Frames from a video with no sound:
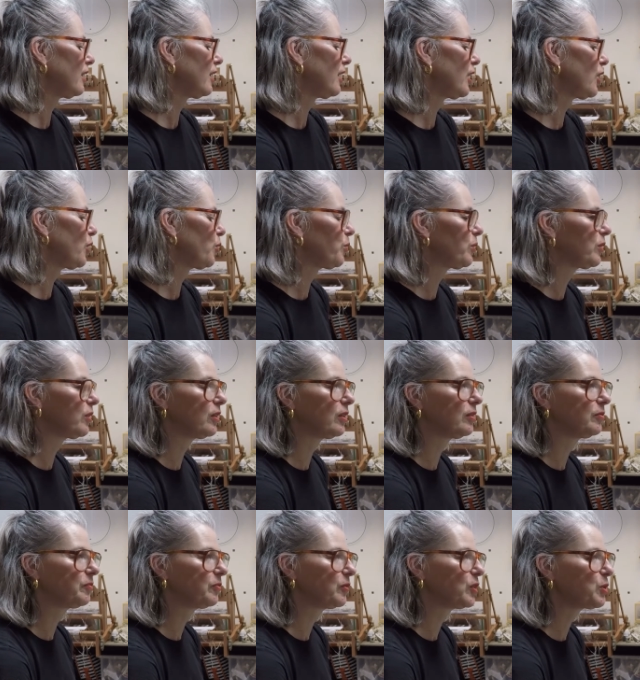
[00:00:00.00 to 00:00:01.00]
I
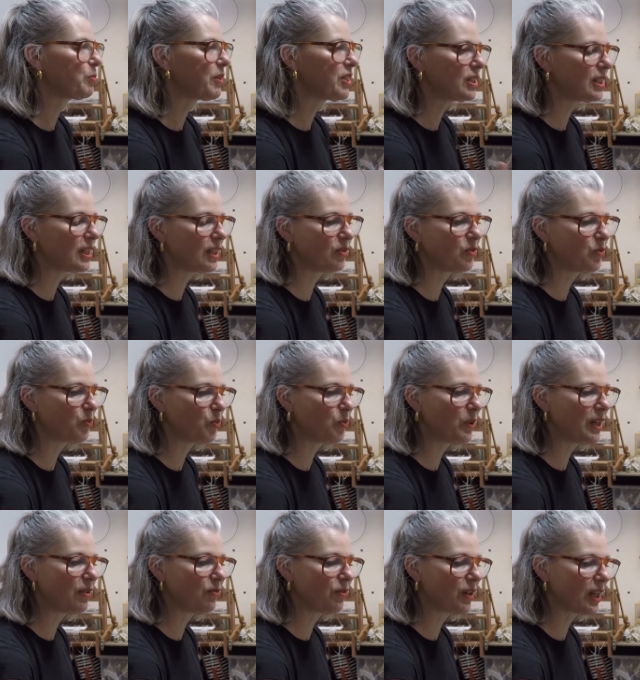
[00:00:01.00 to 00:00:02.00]
will, especially in
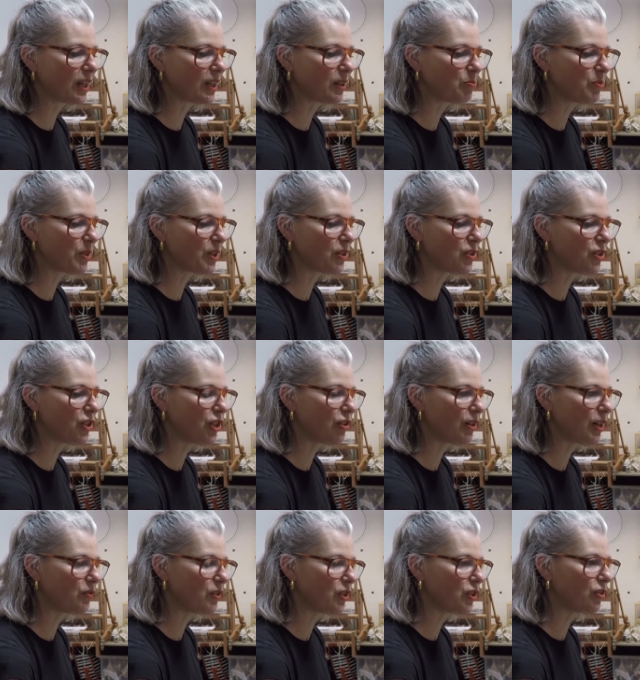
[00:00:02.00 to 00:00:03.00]
weaving, because you
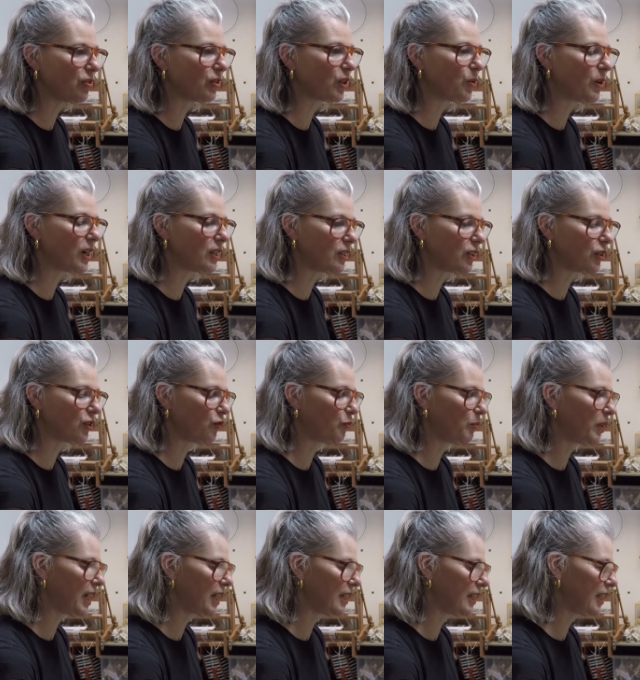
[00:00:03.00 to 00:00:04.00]
have to do quite a lot of
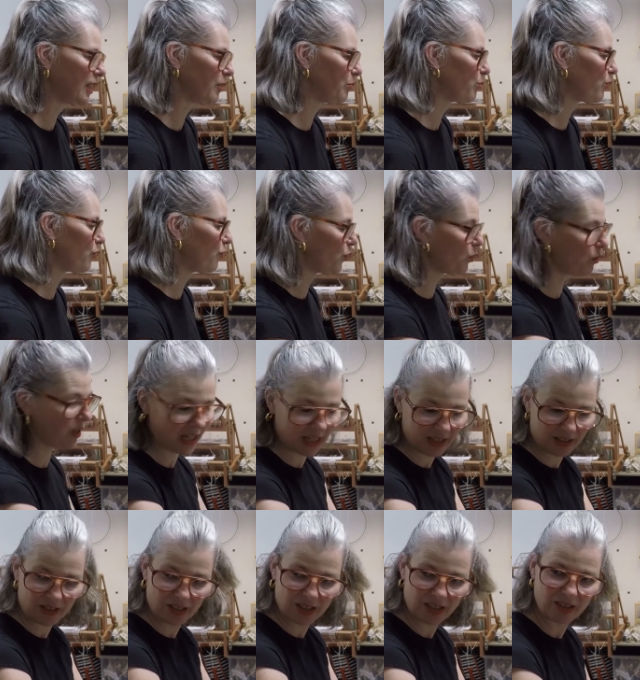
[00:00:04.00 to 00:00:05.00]
planning
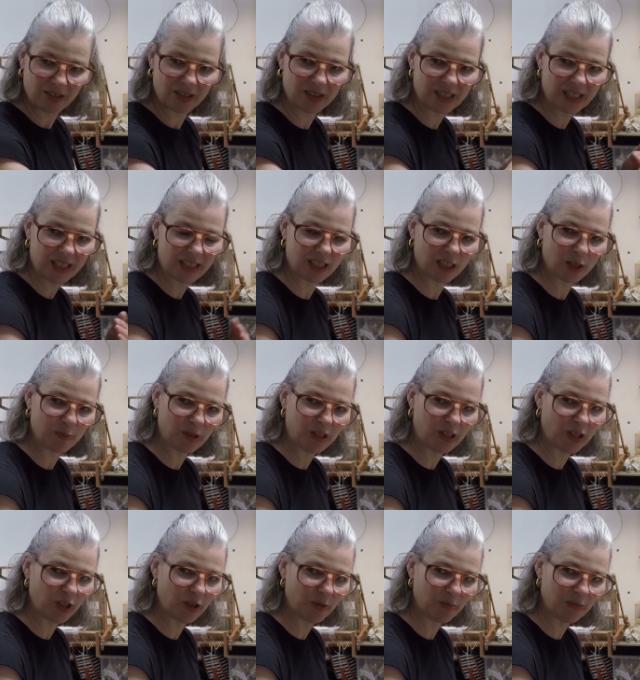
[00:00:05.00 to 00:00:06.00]
beforehand in setting up a
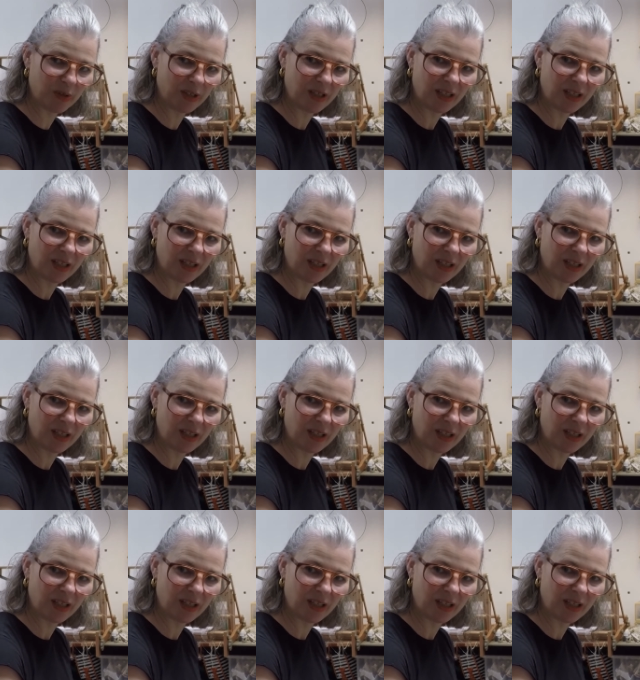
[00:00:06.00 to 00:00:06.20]
loom.